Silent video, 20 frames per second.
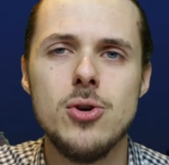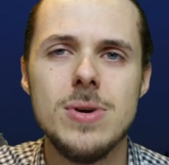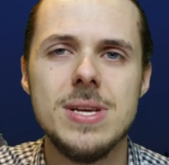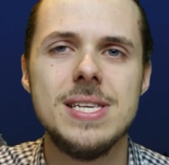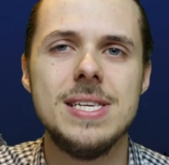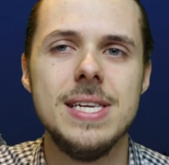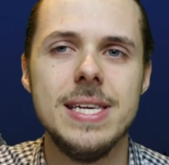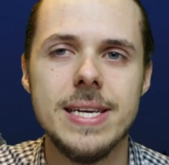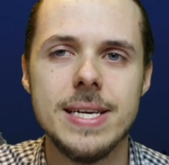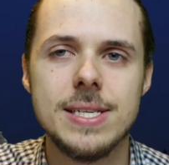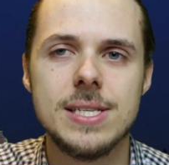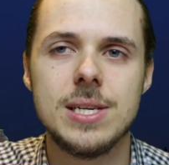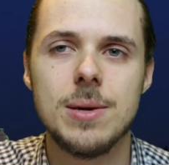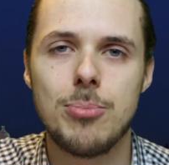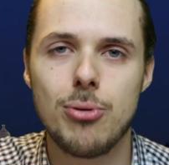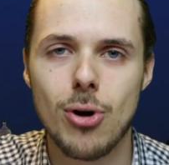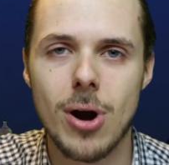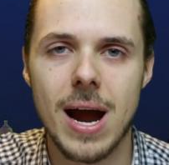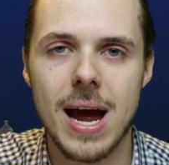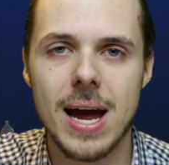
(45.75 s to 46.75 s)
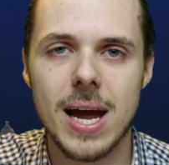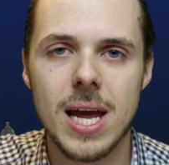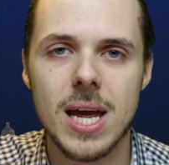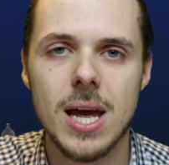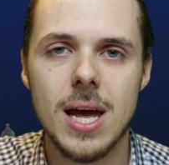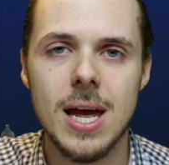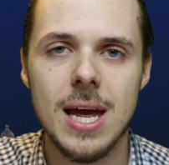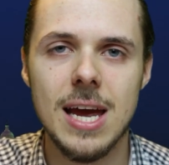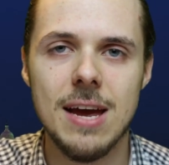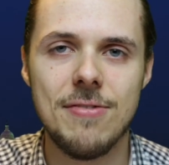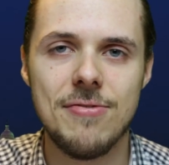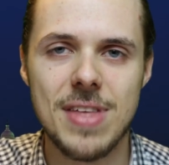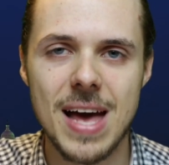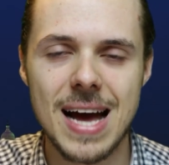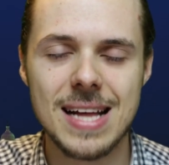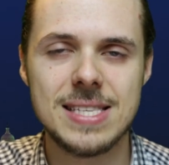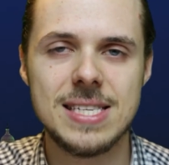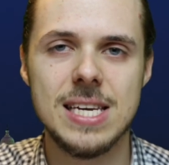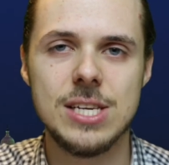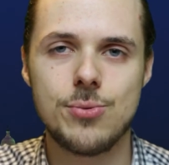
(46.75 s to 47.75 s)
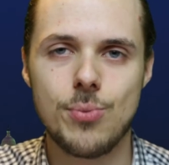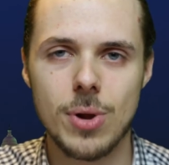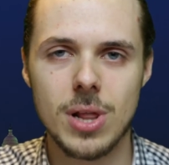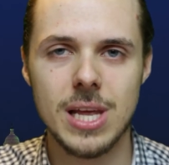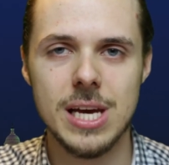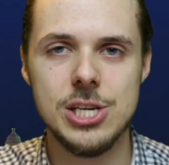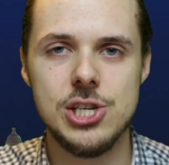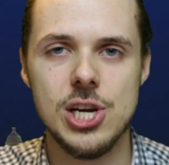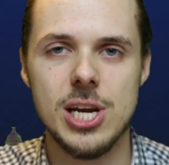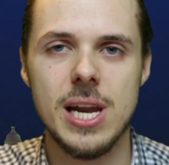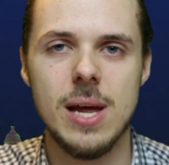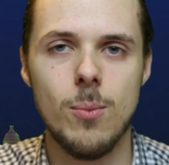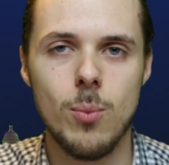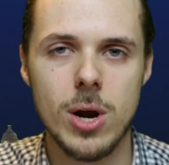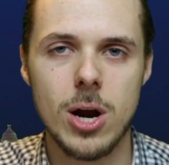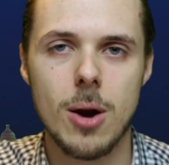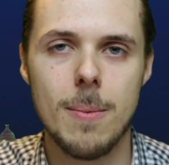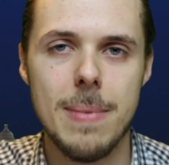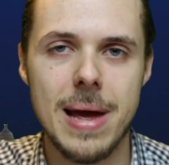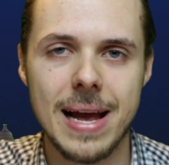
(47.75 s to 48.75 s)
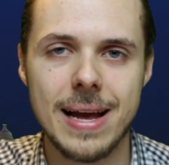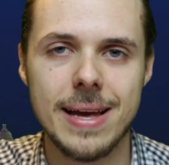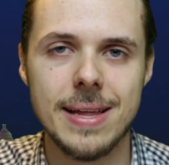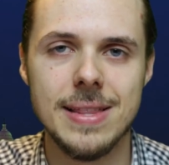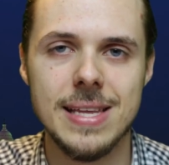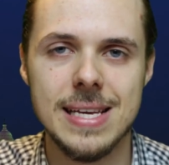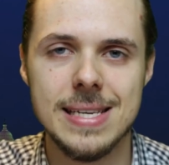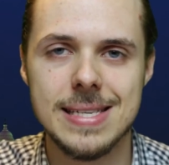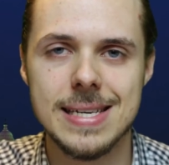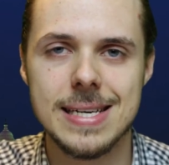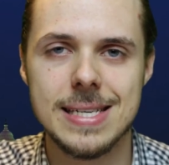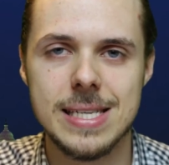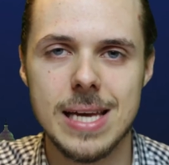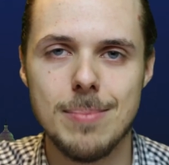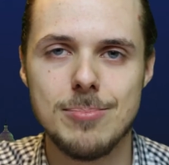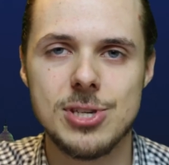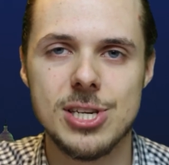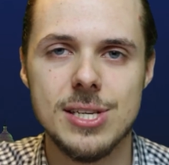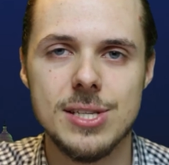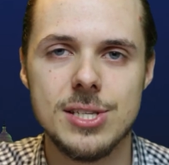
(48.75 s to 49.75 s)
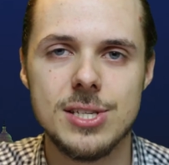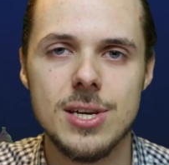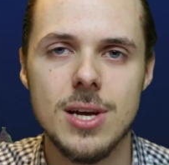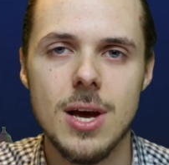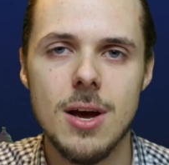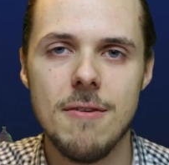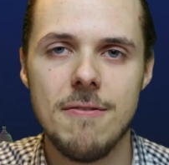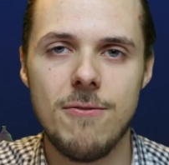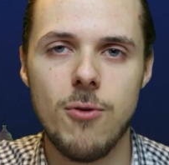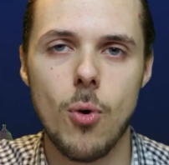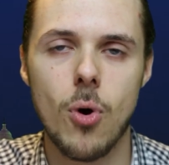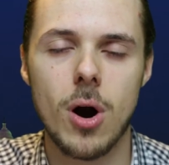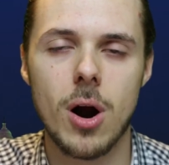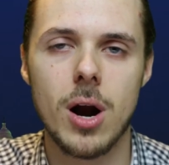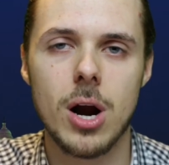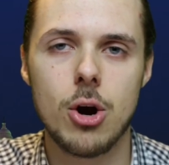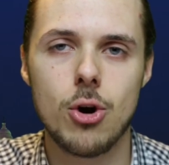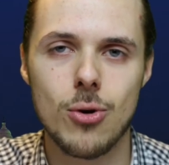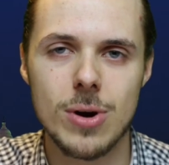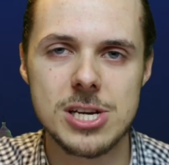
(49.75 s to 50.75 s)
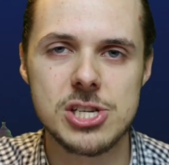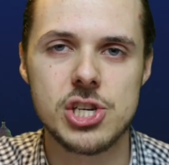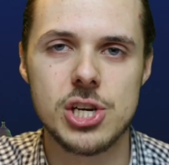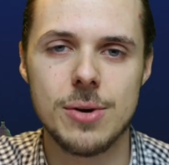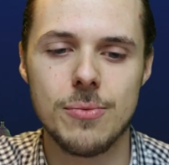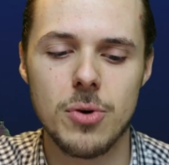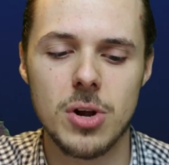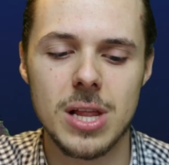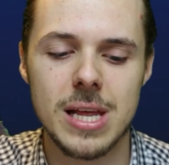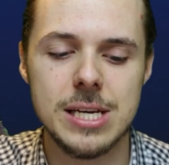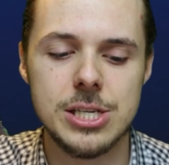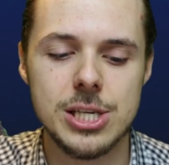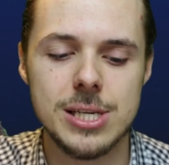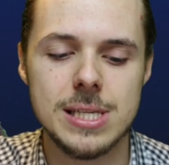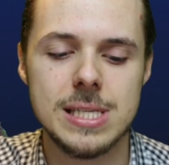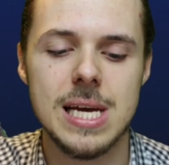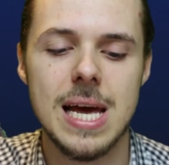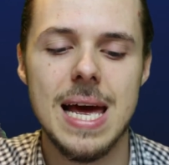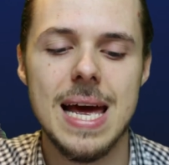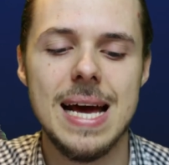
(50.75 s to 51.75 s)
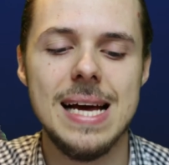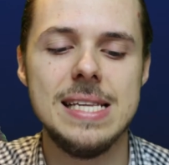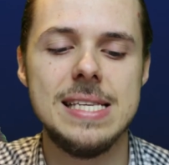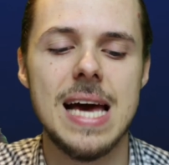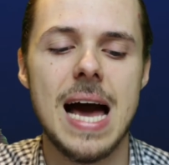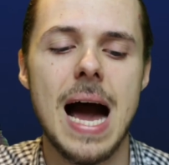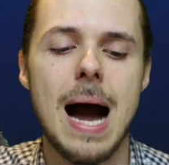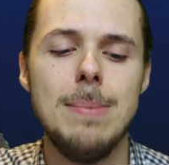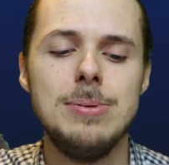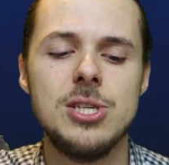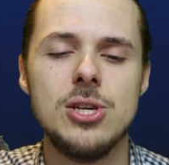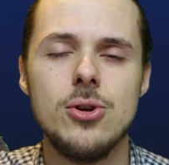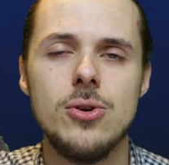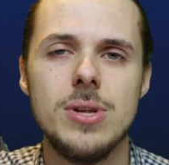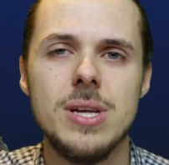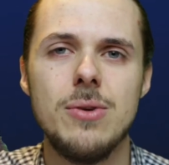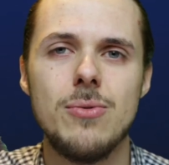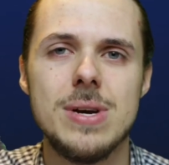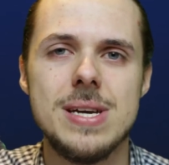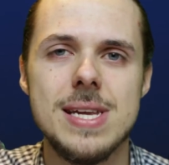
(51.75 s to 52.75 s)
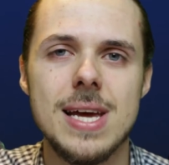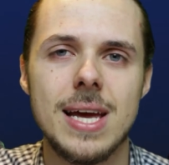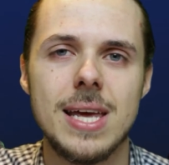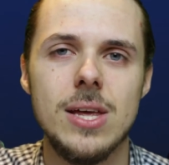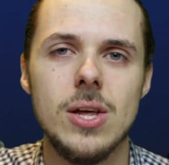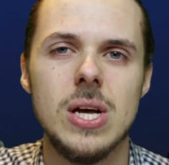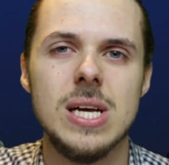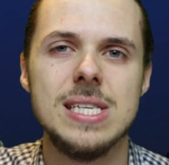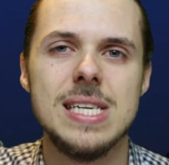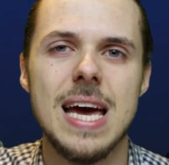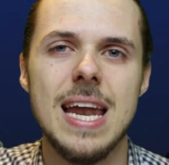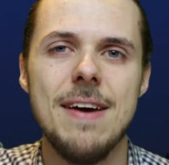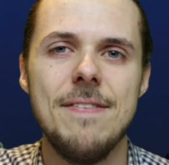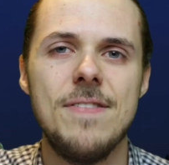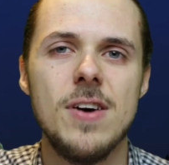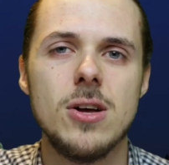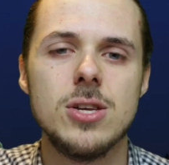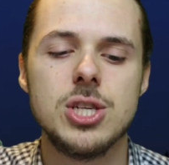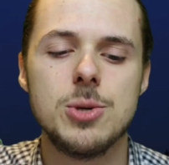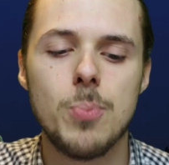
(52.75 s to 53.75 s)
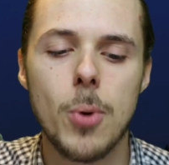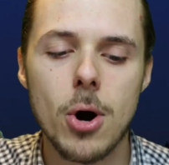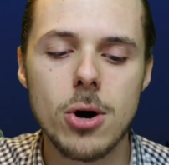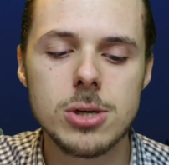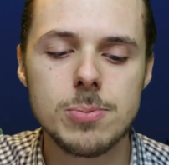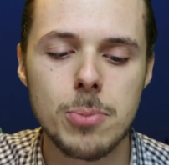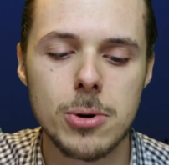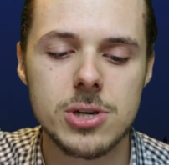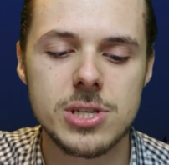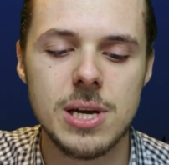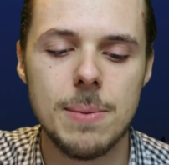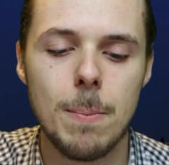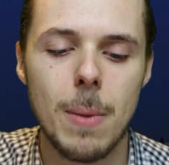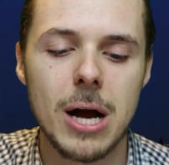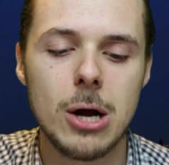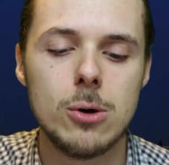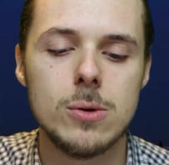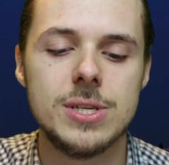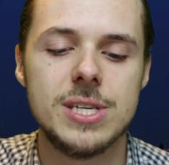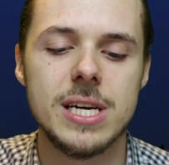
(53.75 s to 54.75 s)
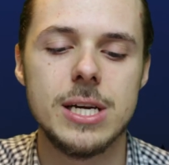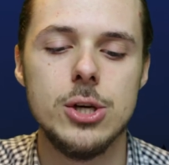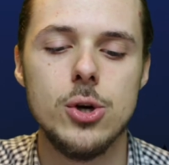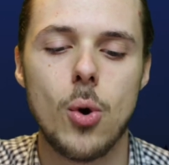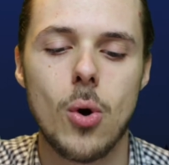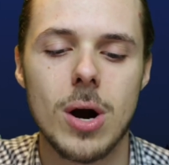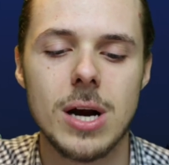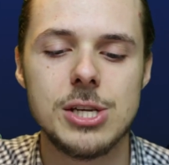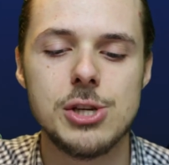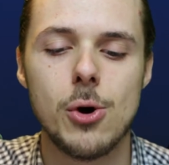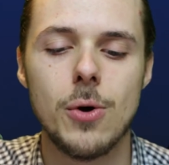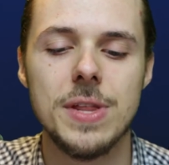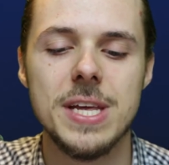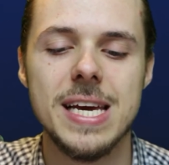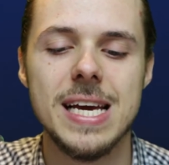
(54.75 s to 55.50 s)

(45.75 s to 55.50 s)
to his knees to pray if that's his religion and we are making these exemptions for Christian religions. It's absolutely ridiculous. NFL spokesperson Michael Signora told